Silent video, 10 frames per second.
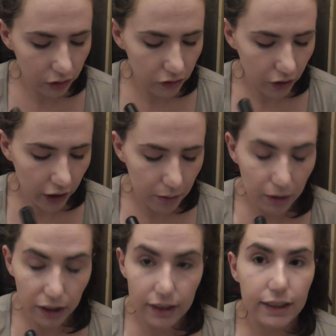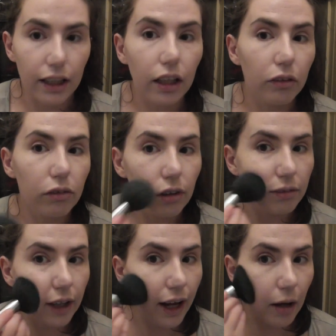Sorry, I'm like sitting in front of
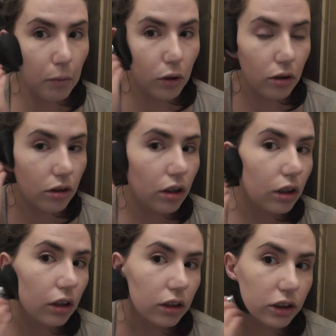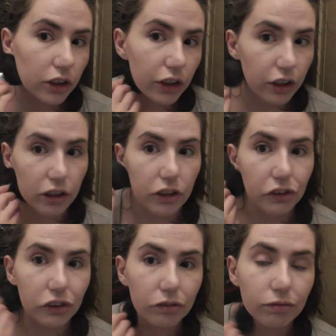the cat bowl, so you're gonna
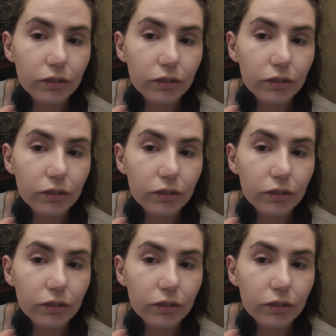hear